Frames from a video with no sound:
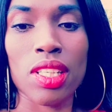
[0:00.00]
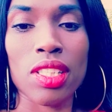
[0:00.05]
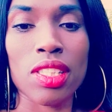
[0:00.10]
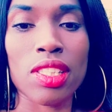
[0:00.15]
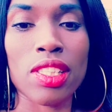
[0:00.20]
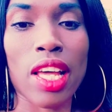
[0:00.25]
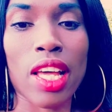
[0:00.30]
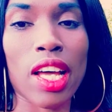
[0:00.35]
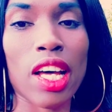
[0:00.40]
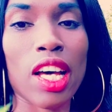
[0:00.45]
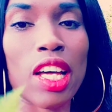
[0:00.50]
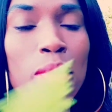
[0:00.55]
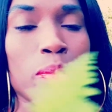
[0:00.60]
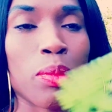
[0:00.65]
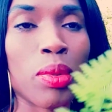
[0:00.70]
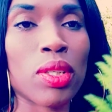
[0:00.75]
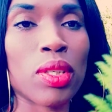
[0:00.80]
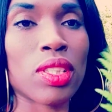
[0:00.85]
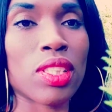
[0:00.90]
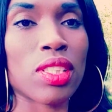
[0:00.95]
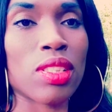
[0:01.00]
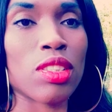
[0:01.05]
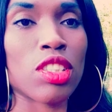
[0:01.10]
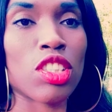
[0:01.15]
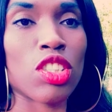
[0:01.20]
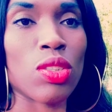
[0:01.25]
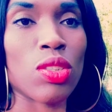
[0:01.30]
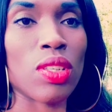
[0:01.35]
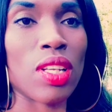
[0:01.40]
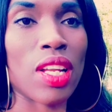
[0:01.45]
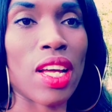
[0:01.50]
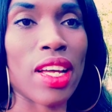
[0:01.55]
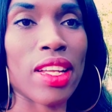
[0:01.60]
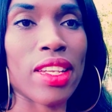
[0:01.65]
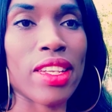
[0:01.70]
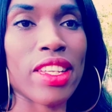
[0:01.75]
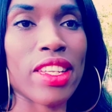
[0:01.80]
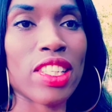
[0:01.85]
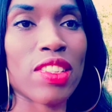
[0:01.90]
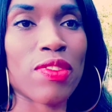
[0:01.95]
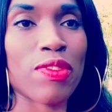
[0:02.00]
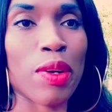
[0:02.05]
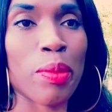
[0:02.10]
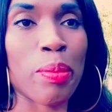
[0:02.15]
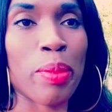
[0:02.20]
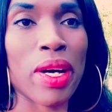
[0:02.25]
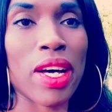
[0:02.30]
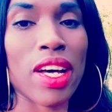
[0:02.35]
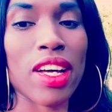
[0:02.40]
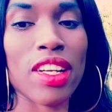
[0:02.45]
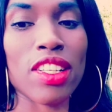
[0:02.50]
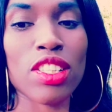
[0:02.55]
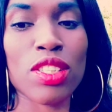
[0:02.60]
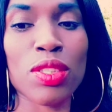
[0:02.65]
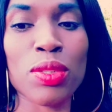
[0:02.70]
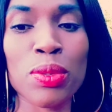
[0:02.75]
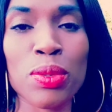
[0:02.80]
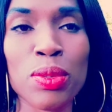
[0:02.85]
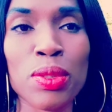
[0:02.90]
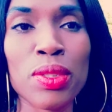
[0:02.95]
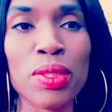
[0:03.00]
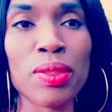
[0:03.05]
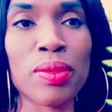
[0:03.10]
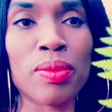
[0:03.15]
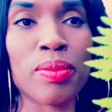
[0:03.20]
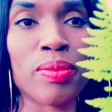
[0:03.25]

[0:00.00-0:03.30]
Second bush looks like this for pile two.